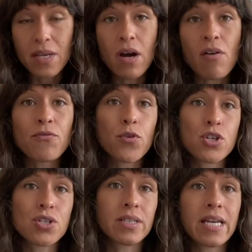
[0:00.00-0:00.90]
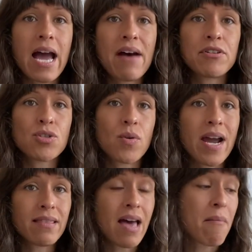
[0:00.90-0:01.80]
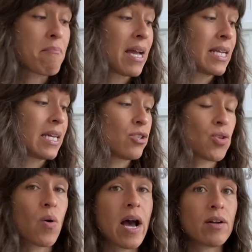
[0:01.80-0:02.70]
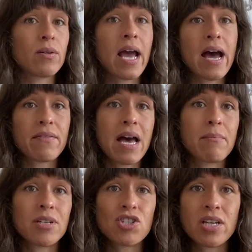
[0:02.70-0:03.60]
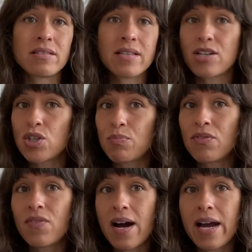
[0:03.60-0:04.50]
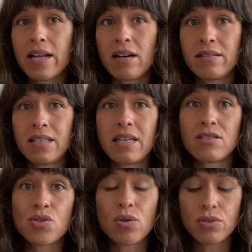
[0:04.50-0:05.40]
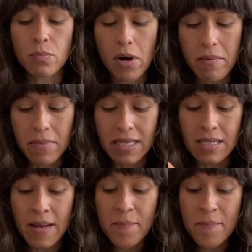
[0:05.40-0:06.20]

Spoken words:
Unfortunately, I haven't tried that many, so I don't have that much insight to provide on the insoles department.